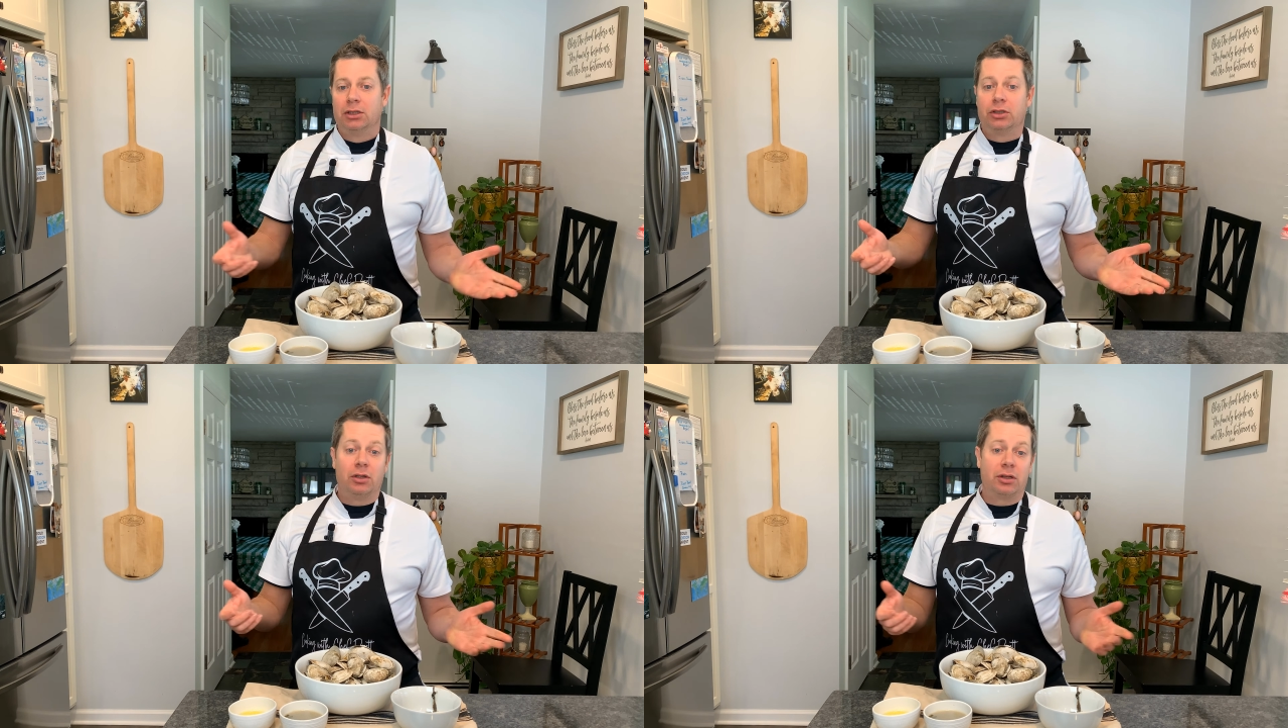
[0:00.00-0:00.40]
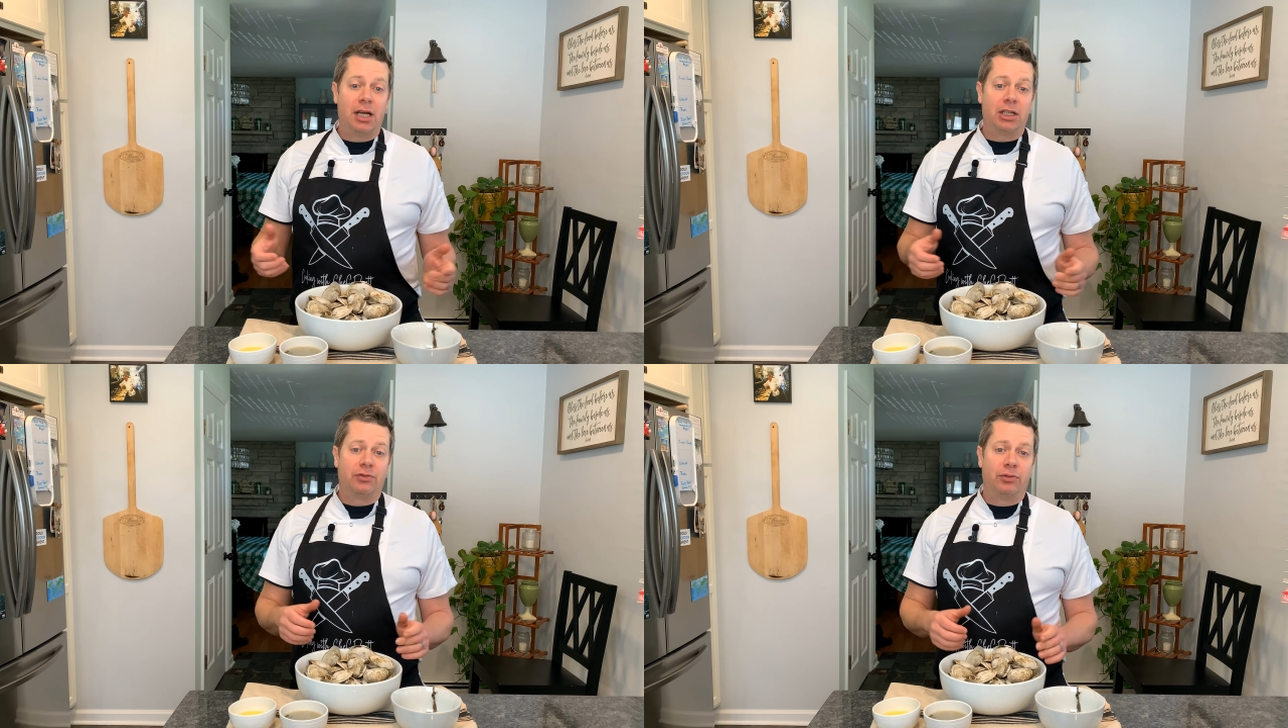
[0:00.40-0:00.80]
So
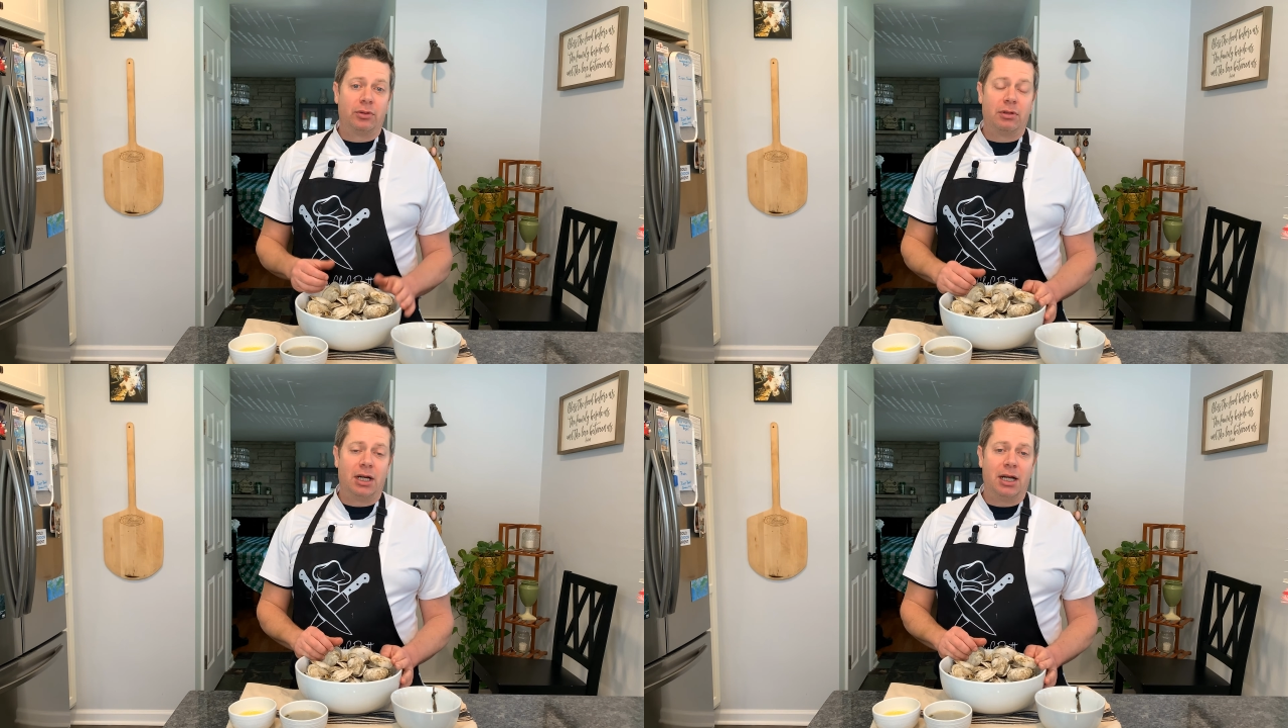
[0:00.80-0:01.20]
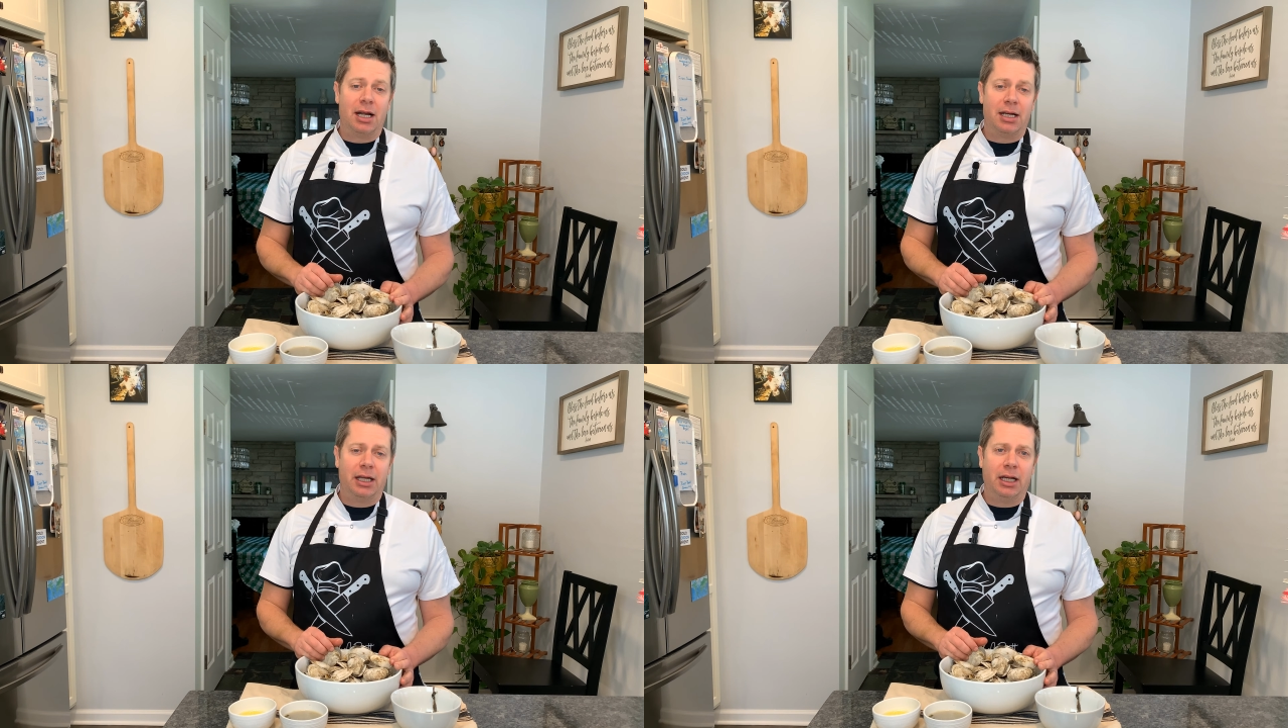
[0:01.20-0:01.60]
thanks for
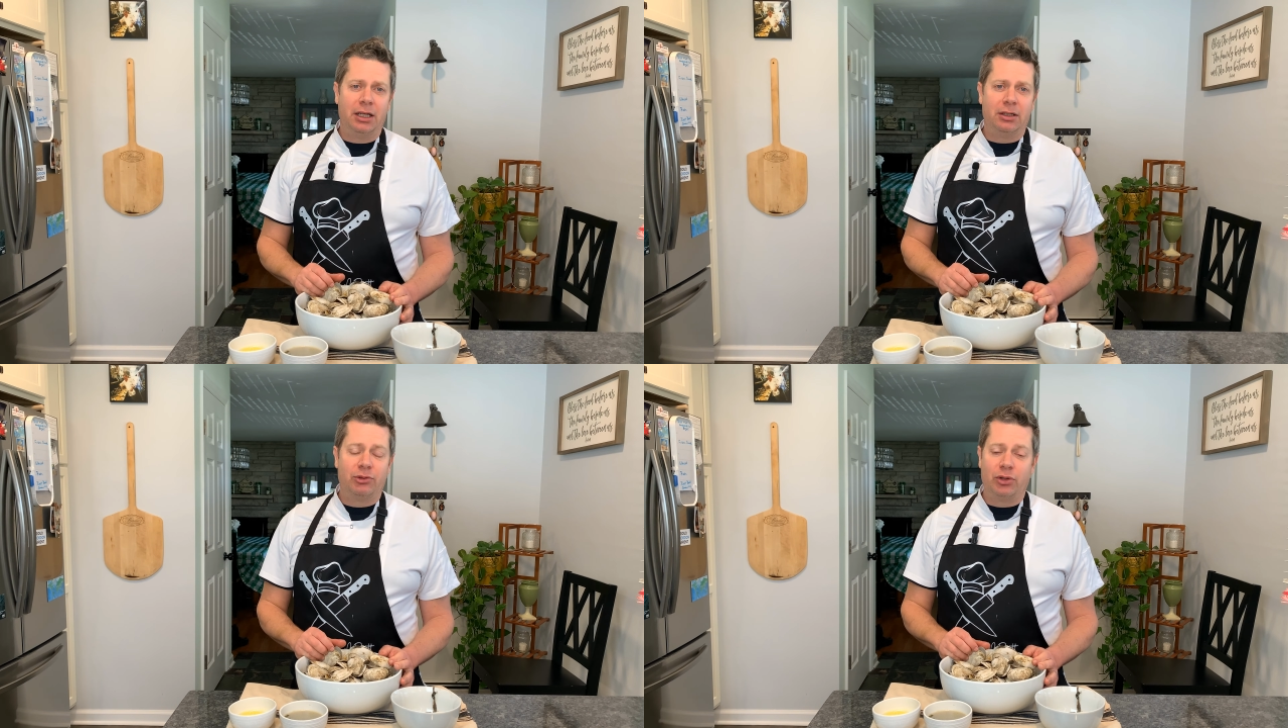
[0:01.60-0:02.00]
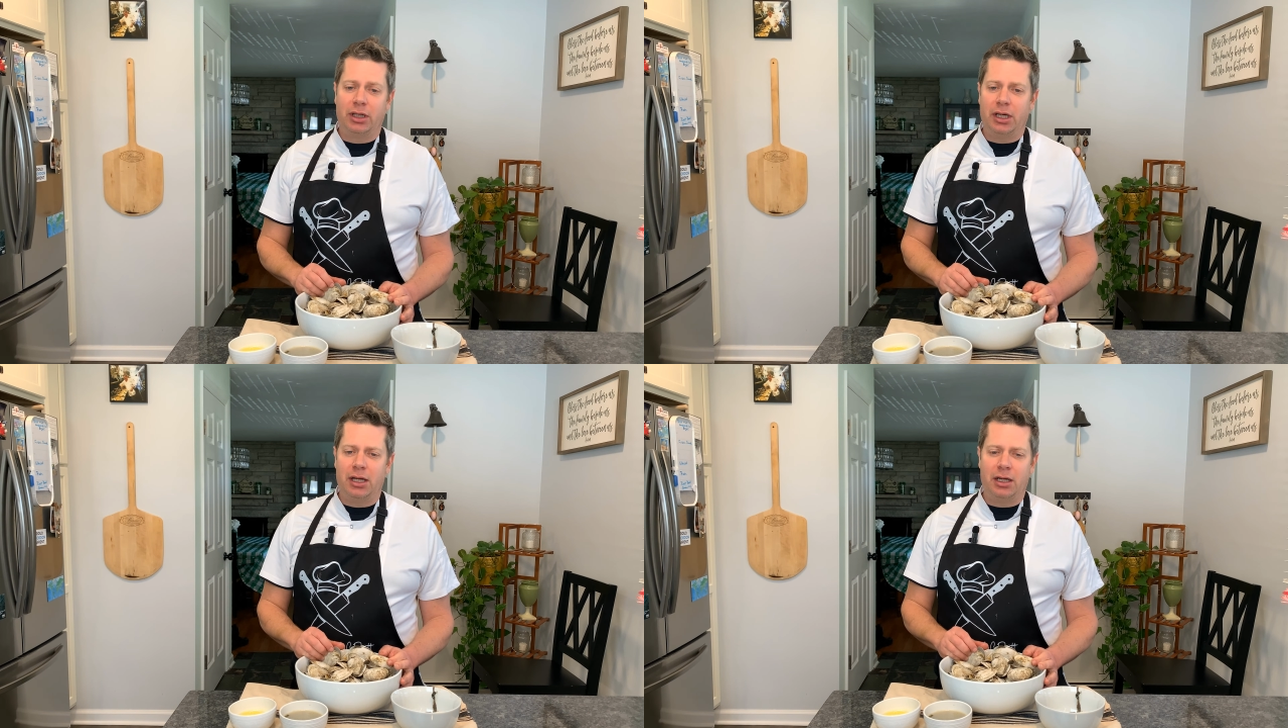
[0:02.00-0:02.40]
hanging in to
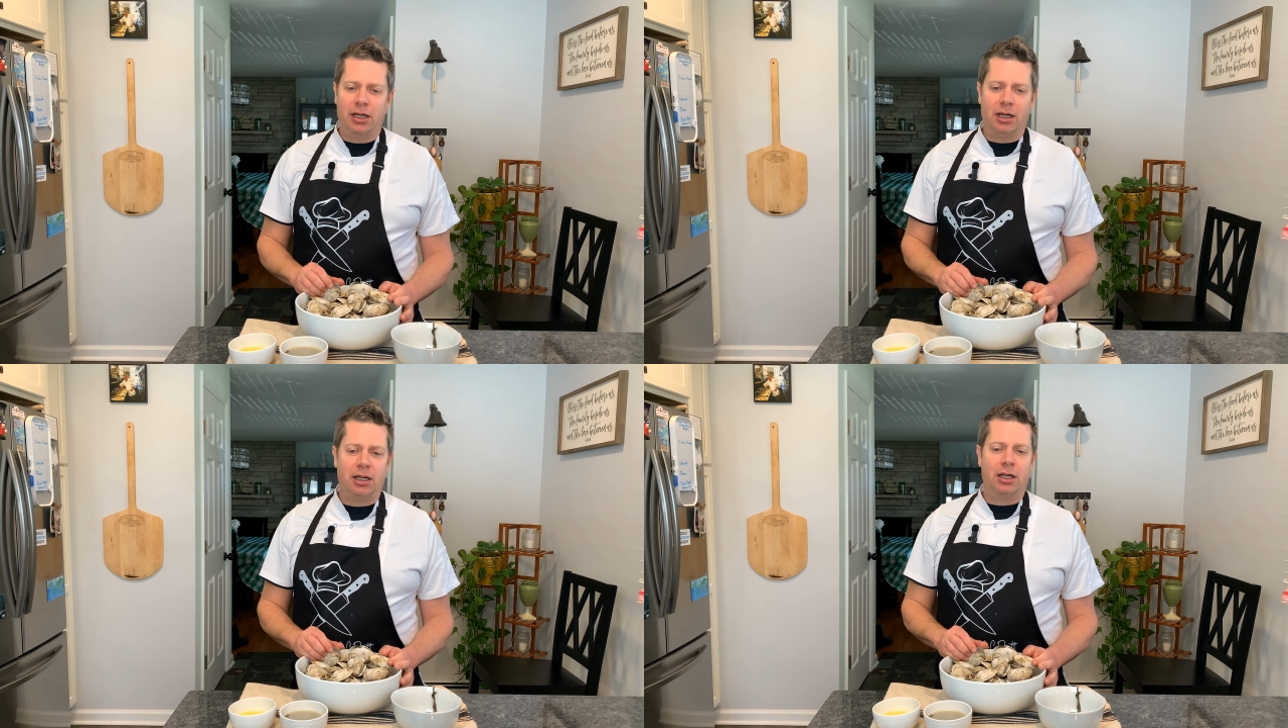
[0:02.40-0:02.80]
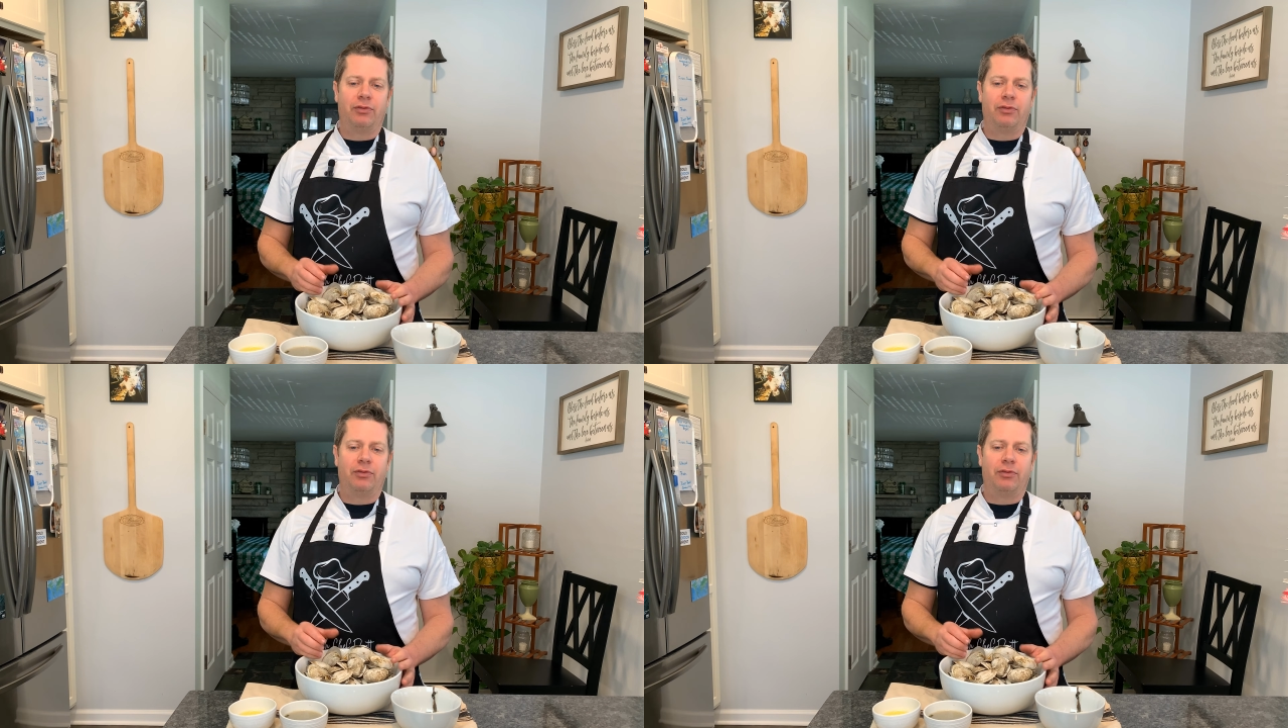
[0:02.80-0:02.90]
the end there.